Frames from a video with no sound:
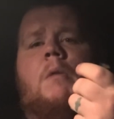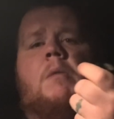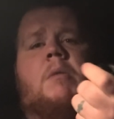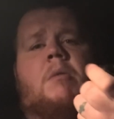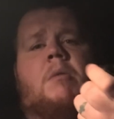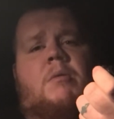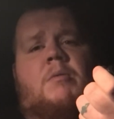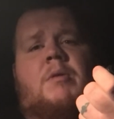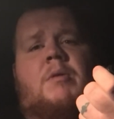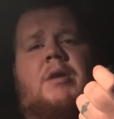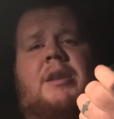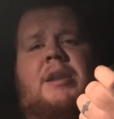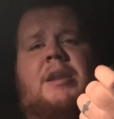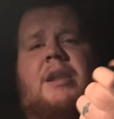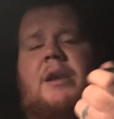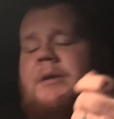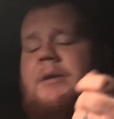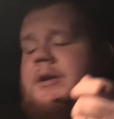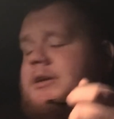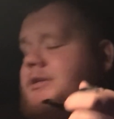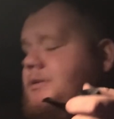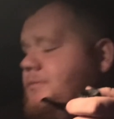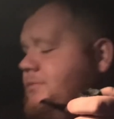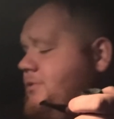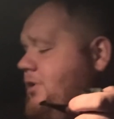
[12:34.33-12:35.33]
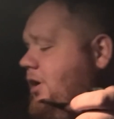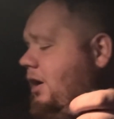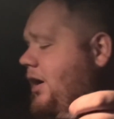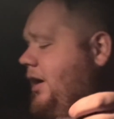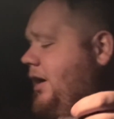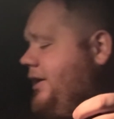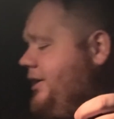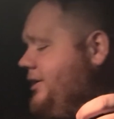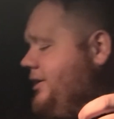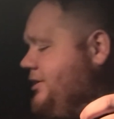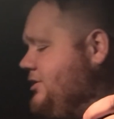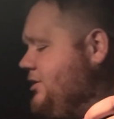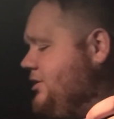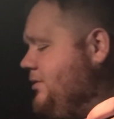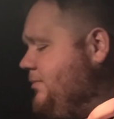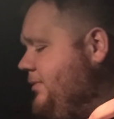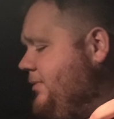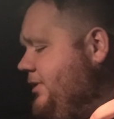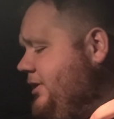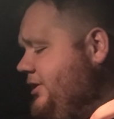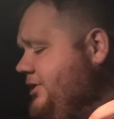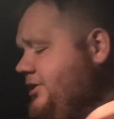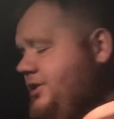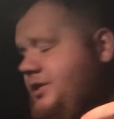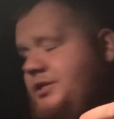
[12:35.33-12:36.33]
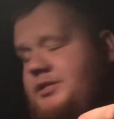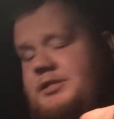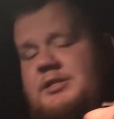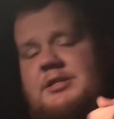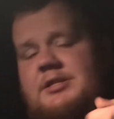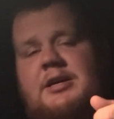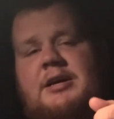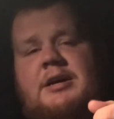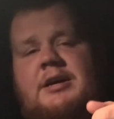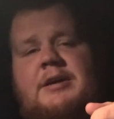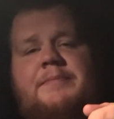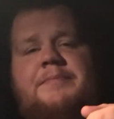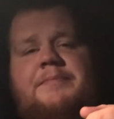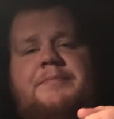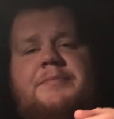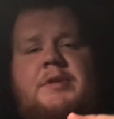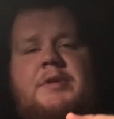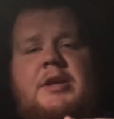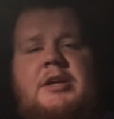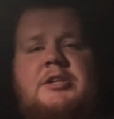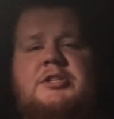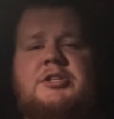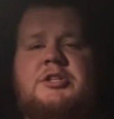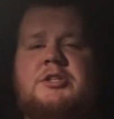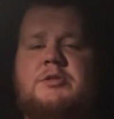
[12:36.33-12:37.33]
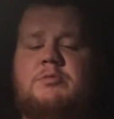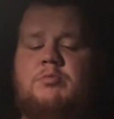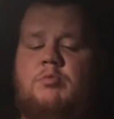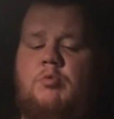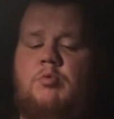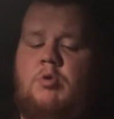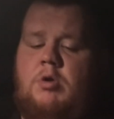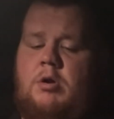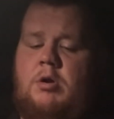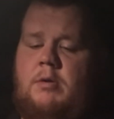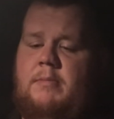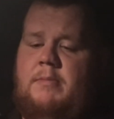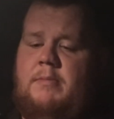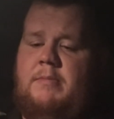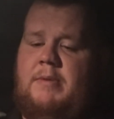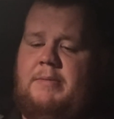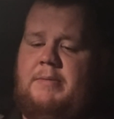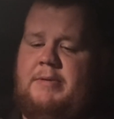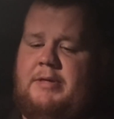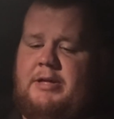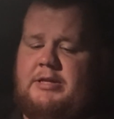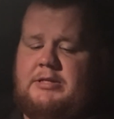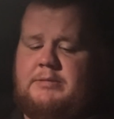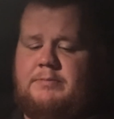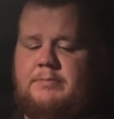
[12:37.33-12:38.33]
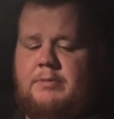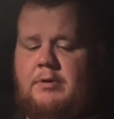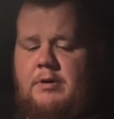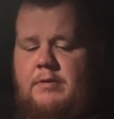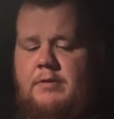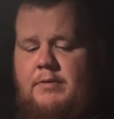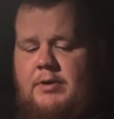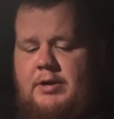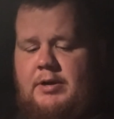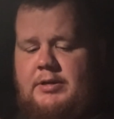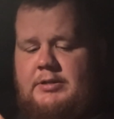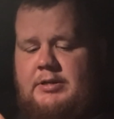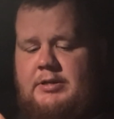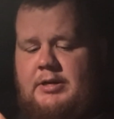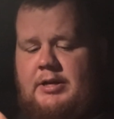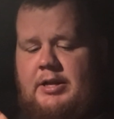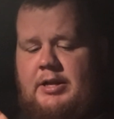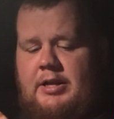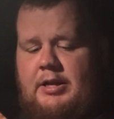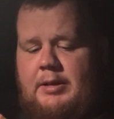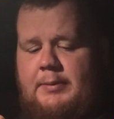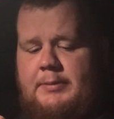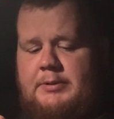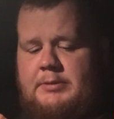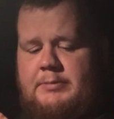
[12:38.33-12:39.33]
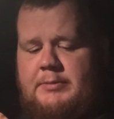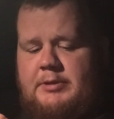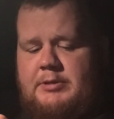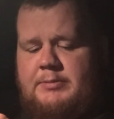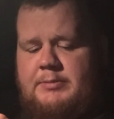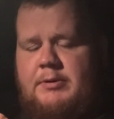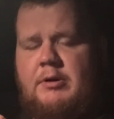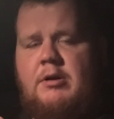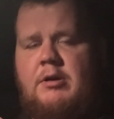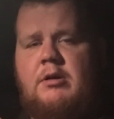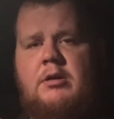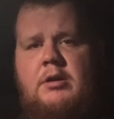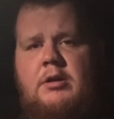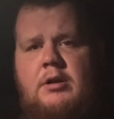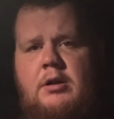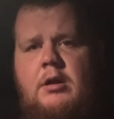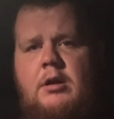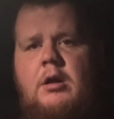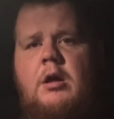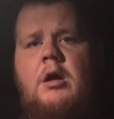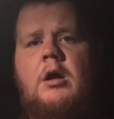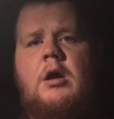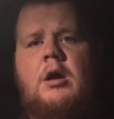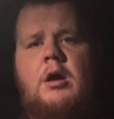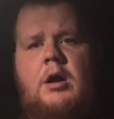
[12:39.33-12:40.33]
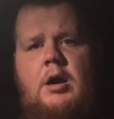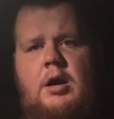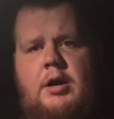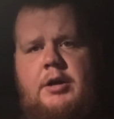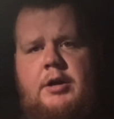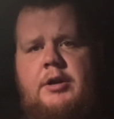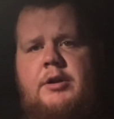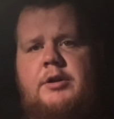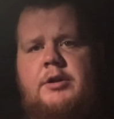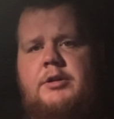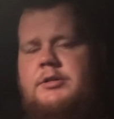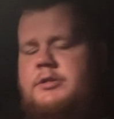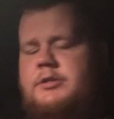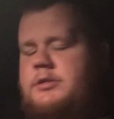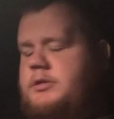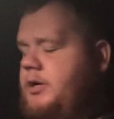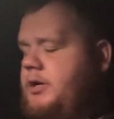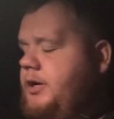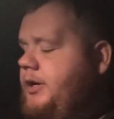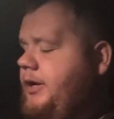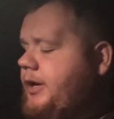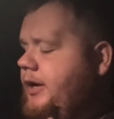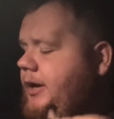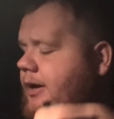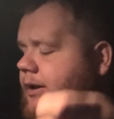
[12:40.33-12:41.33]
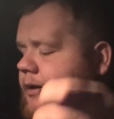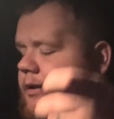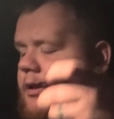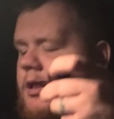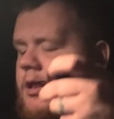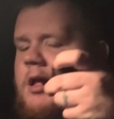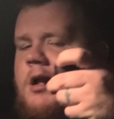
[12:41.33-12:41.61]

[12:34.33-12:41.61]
right now, because I'm talking so much, it's just warm. Maybe that's part of why it's not heating up as much. But earlier, I noticed again,